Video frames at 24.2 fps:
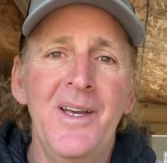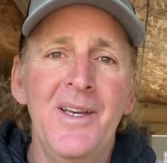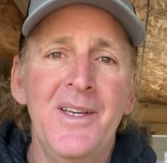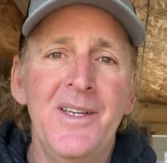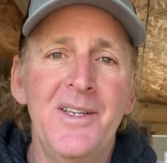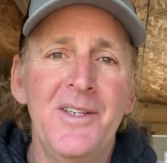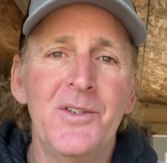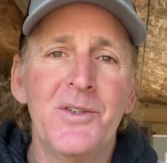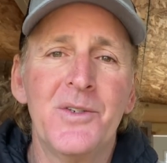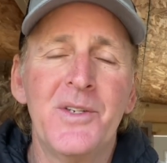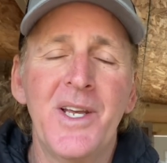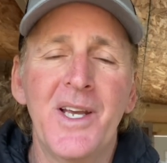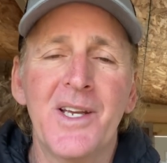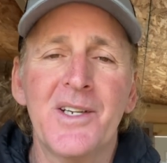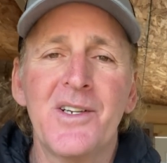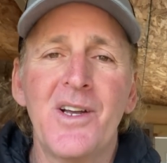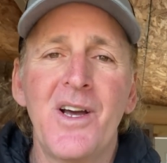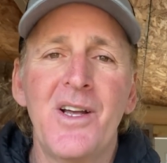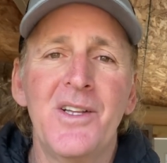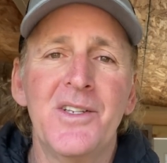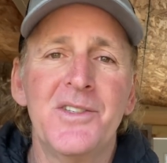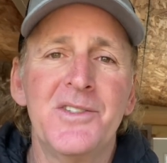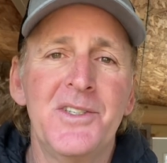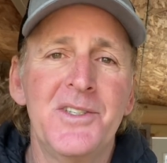you know,
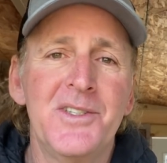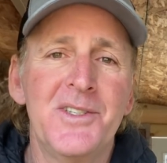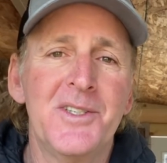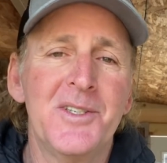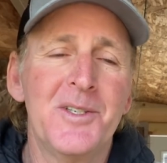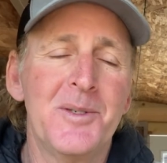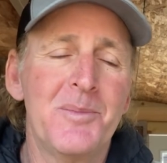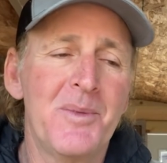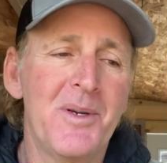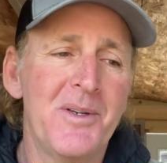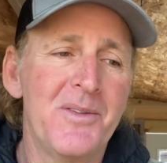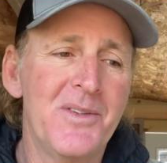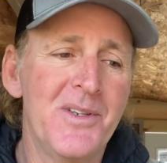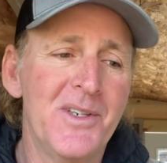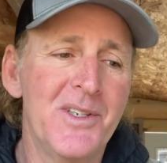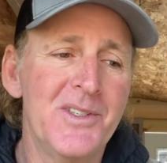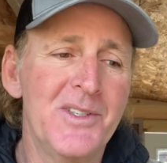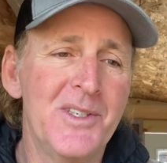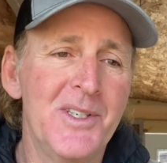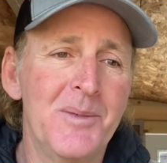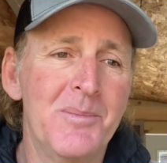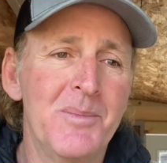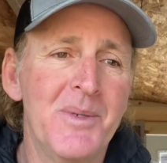technologies into my fishing.